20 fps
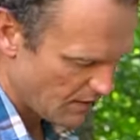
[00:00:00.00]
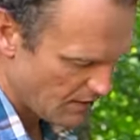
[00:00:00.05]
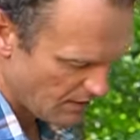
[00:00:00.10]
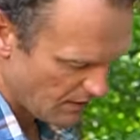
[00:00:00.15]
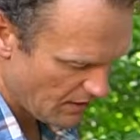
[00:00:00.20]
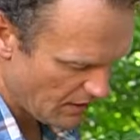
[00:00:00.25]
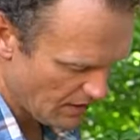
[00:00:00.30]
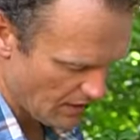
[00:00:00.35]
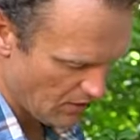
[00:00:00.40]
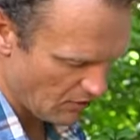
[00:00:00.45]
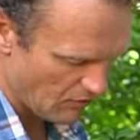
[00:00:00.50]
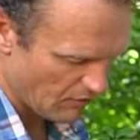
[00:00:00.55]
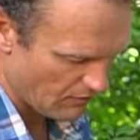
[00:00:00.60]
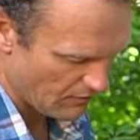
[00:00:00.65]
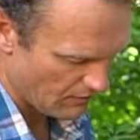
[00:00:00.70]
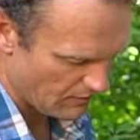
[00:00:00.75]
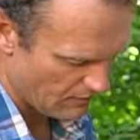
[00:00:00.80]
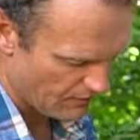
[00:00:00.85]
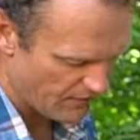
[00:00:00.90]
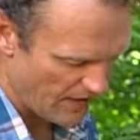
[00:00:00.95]

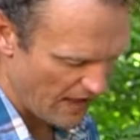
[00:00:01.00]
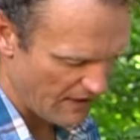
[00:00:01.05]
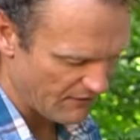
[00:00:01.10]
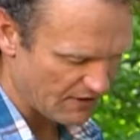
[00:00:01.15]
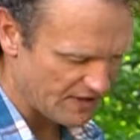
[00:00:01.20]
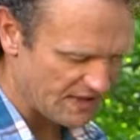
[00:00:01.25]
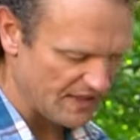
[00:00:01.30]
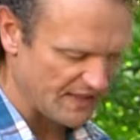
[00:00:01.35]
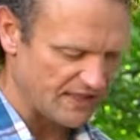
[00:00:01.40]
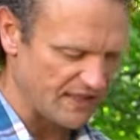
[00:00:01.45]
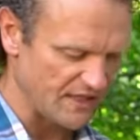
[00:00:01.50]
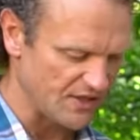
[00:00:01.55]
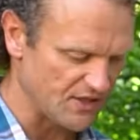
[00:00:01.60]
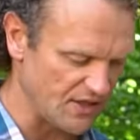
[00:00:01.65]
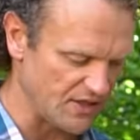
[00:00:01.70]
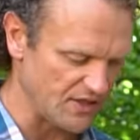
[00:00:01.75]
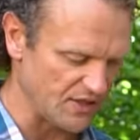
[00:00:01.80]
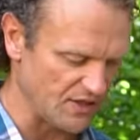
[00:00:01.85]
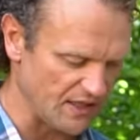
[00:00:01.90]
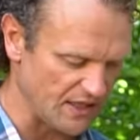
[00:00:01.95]
5 or 6
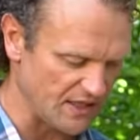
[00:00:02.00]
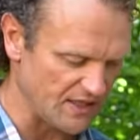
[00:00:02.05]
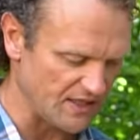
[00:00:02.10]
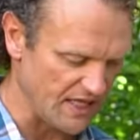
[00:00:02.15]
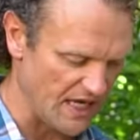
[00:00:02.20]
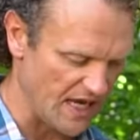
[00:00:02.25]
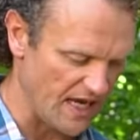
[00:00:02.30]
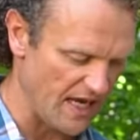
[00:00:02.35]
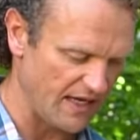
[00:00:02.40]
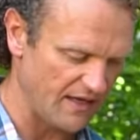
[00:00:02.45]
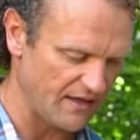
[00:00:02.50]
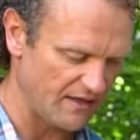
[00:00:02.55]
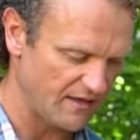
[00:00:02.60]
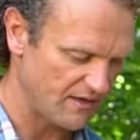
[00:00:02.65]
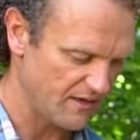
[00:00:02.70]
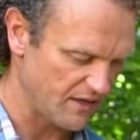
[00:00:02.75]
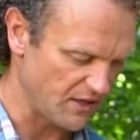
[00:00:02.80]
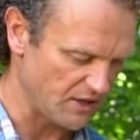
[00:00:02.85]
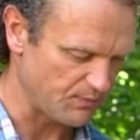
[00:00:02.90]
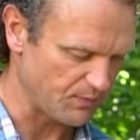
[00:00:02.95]
inches on each side
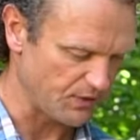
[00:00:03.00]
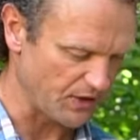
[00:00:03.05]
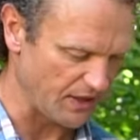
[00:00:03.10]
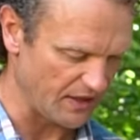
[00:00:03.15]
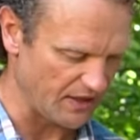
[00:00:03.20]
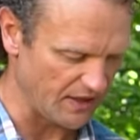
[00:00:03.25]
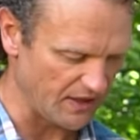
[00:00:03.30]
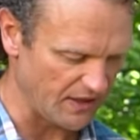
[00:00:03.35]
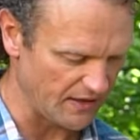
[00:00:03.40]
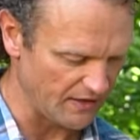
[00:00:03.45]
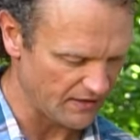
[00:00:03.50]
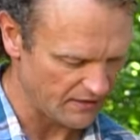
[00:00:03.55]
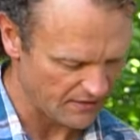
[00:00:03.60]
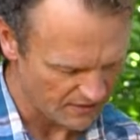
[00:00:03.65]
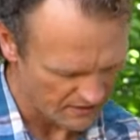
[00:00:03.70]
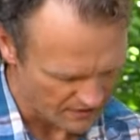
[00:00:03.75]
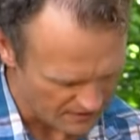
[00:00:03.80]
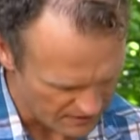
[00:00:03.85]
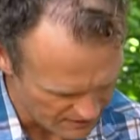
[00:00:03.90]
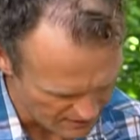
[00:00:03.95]
is pretty good.
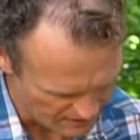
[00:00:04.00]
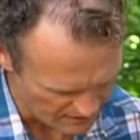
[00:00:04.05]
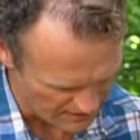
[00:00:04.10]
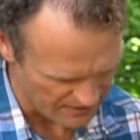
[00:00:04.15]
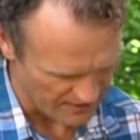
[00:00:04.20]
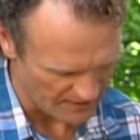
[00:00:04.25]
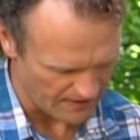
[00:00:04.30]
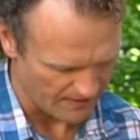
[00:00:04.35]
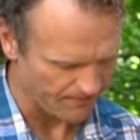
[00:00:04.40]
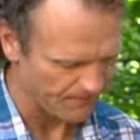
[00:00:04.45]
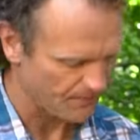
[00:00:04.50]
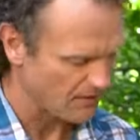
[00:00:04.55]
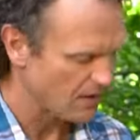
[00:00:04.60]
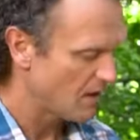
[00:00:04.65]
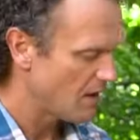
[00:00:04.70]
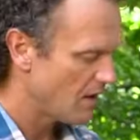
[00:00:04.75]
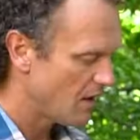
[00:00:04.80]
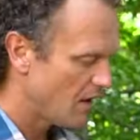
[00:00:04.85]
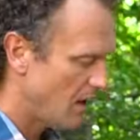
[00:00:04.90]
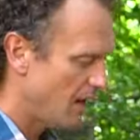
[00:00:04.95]

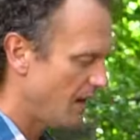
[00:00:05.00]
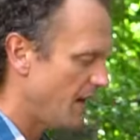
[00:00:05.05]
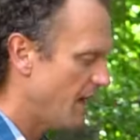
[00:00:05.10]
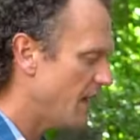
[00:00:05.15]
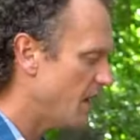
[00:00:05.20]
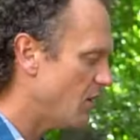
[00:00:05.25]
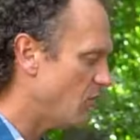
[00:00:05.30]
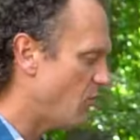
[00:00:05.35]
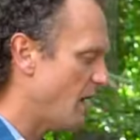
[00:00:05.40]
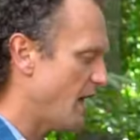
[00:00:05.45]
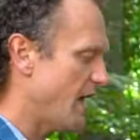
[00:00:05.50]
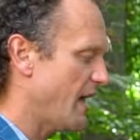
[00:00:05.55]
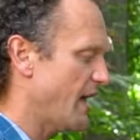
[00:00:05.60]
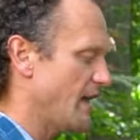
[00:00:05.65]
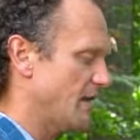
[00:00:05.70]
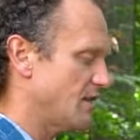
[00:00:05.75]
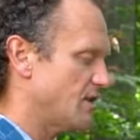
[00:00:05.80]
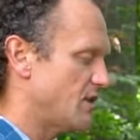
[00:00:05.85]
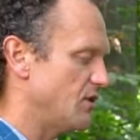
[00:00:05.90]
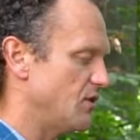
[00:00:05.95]
Another way
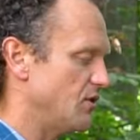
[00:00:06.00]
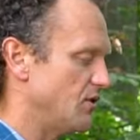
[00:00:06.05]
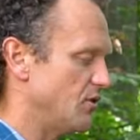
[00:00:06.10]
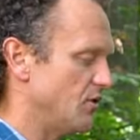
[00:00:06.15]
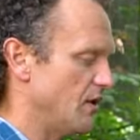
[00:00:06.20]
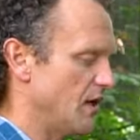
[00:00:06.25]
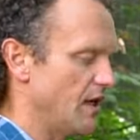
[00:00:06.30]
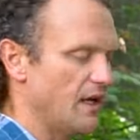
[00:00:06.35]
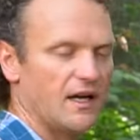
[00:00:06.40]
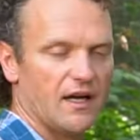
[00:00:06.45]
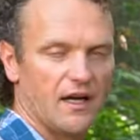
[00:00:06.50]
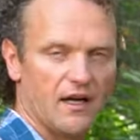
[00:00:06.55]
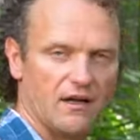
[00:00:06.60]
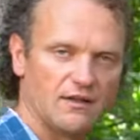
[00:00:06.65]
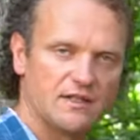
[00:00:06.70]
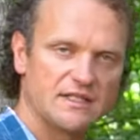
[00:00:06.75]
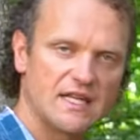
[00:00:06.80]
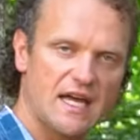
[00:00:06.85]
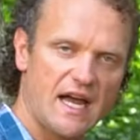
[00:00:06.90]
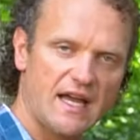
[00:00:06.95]
to
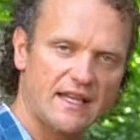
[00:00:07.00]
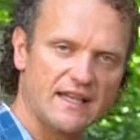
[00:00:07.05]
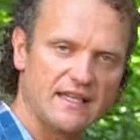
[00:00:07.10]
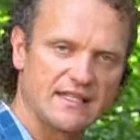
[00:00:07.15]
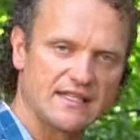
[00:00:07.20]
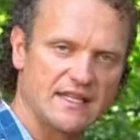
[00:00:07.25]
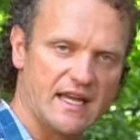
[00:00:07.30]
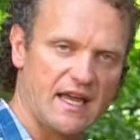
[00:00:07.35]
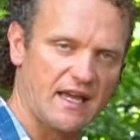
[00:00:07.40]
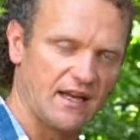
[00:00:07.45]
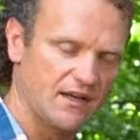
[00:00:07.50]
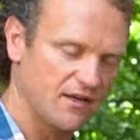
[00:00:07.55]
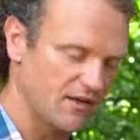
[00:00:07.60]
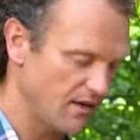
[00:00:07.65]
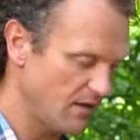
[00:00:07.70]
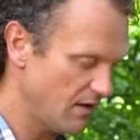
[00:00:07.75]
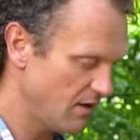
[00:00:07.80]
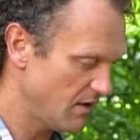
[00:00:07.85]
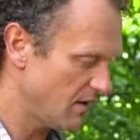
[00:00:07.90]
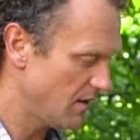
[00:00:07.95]
tie this
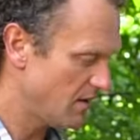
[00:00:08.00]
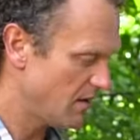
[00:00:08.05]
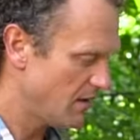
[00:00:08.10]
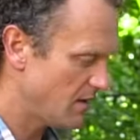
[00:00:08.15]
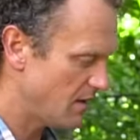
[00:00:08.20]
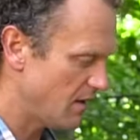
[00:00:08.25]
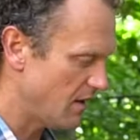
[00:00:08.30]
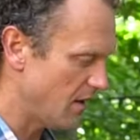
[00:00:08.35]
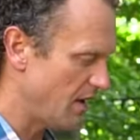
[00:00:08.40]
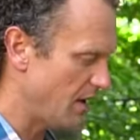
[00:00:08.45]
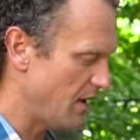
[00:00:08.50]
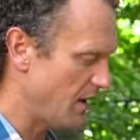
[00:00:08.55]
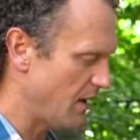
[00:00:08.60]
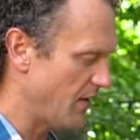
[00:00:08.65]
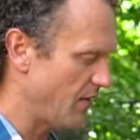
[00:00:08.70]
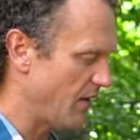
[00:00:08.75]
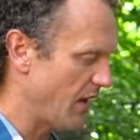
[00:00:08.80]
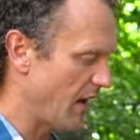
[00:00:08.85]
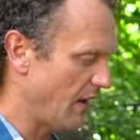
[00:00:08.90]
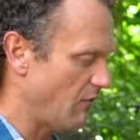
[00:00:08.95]
anchor
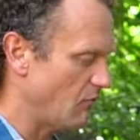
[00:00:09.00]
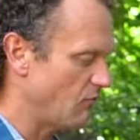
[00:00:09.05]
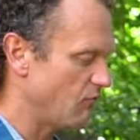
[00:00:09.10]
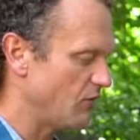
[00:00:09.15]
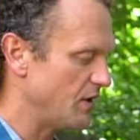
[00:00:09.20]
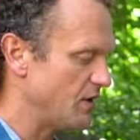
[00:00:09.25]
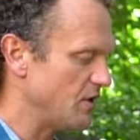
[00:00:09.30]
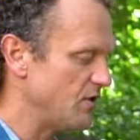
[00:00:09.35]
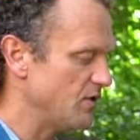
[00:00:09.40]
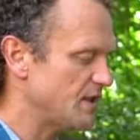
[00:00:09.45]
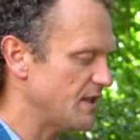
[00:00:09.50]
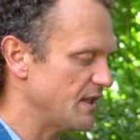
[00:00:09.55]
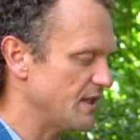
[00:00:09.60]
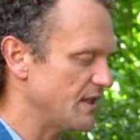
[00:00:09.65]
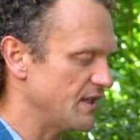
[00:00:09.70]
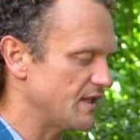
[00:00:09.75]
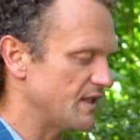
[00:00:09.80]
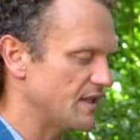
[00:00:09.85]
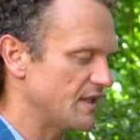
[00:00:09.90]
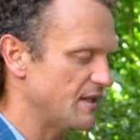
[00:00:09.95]
that
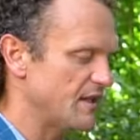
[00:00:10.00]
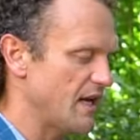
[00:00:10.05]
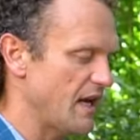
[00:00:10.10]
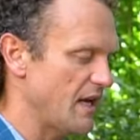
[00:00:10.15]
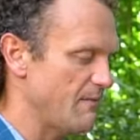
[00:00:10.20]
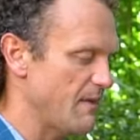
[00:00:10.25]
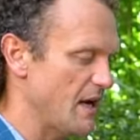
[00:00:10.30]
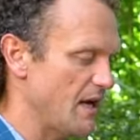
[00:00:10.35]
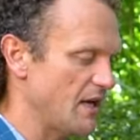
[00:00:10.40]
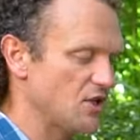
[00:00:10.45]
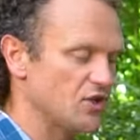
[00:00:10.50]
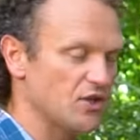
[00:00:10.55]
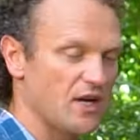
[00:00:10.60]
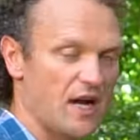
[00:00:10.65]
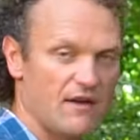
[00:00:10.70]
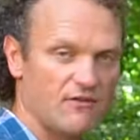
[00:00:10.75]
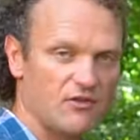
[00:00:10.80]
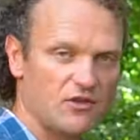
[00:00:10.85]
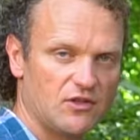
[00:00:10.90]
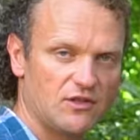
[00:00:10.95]
reduces that amount of
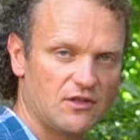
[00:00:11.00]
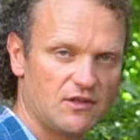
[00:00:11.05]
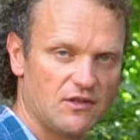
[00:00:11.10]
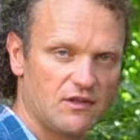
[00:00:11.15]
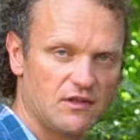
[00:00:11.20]
travel